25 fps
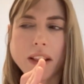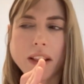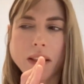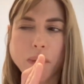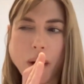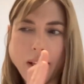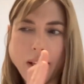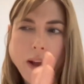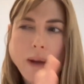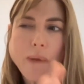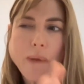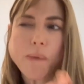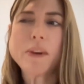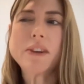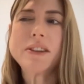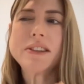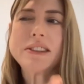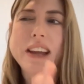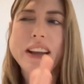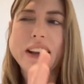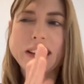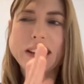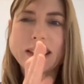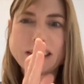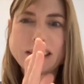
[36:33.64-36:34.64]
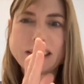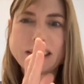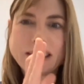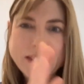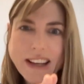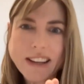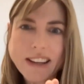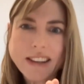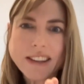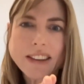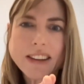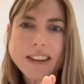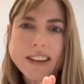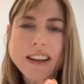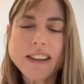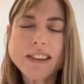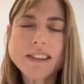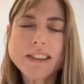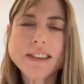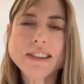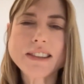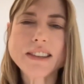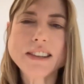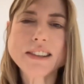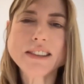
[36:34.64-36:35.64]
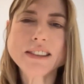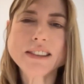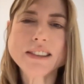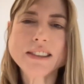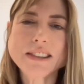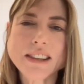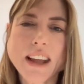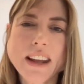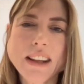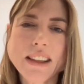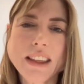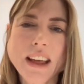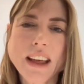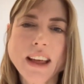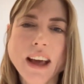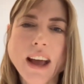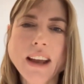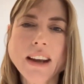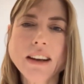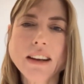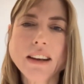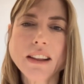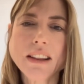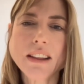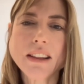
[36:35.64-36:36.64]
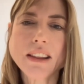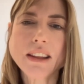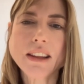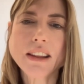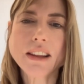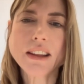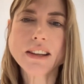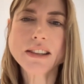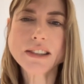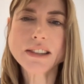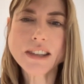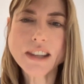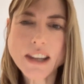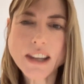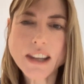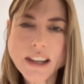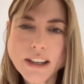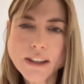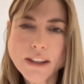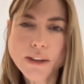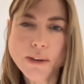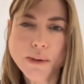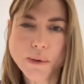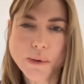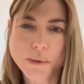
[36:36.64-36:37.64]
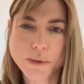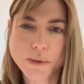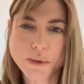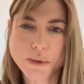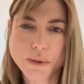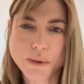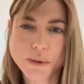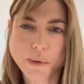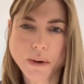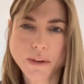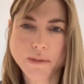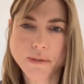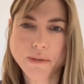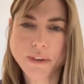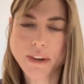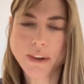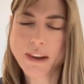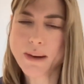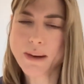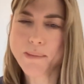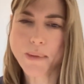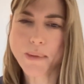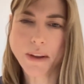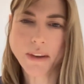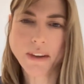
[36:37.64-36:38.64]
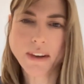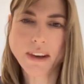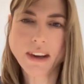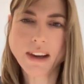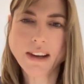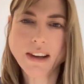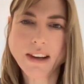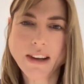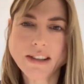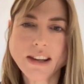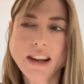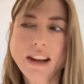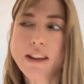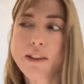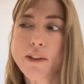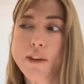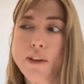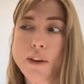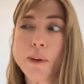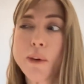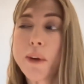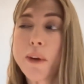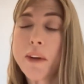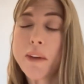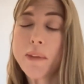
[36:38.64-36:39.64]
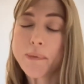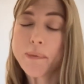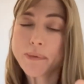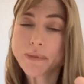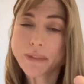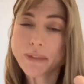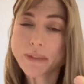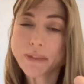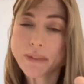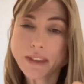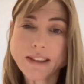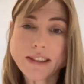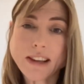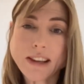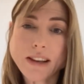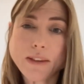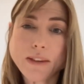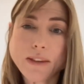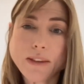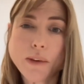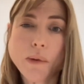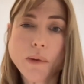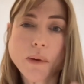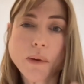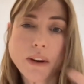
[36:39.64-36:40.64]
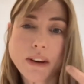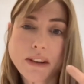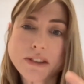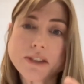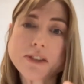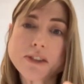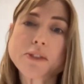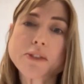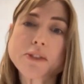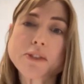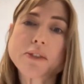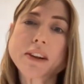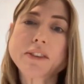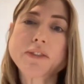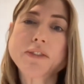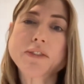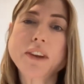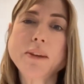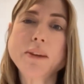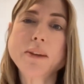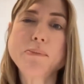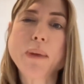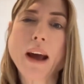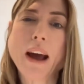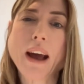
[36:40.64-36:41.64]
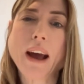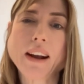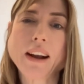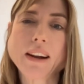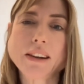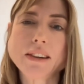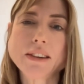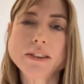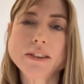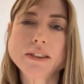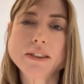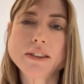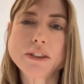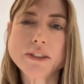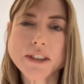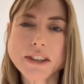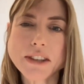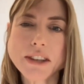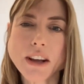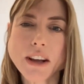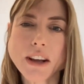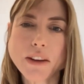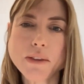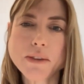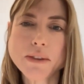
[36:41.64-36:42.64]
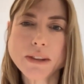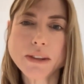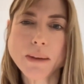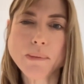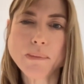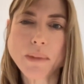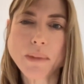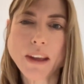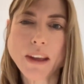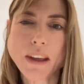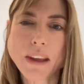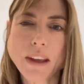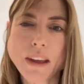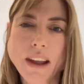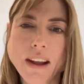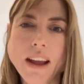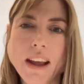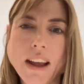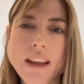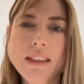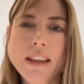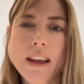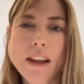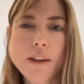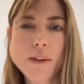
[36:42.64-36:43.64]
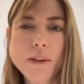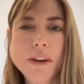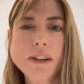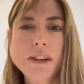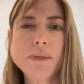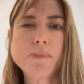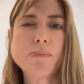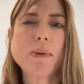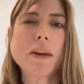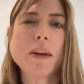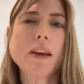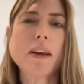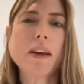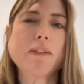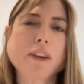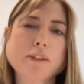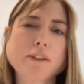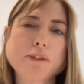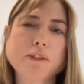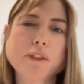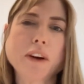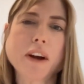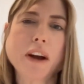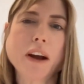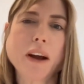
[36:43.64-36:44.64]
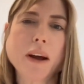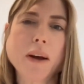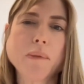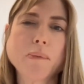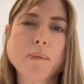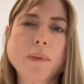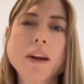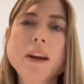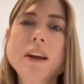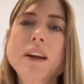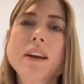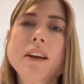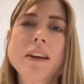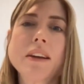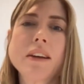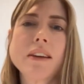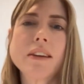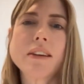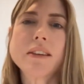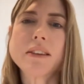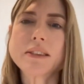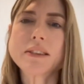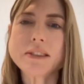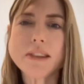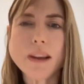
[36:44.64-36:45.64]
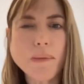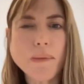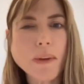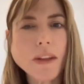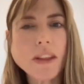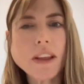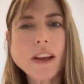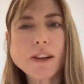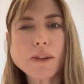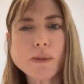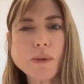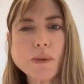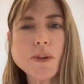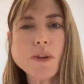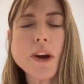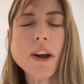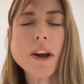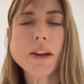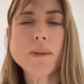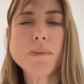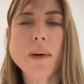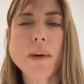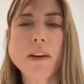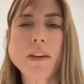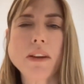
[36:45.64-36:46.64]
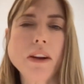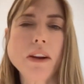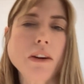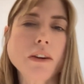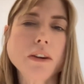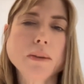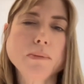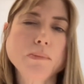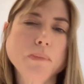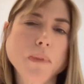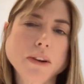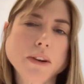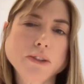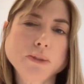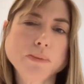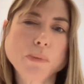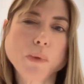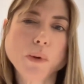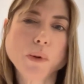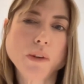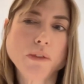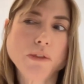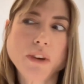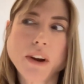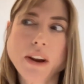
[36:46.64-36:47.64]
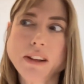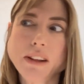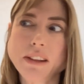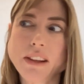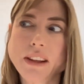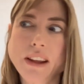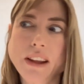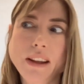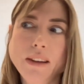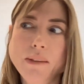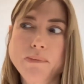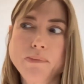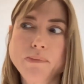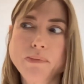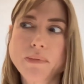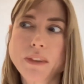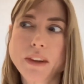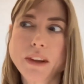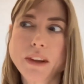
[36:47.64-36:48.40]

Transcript: while I wouldn't take a single instance like that, the continued sort of inability to either listen or integrate the feedback starts to tell you something, that you need to pivot from some of the things we're talking about here to much more, frankly,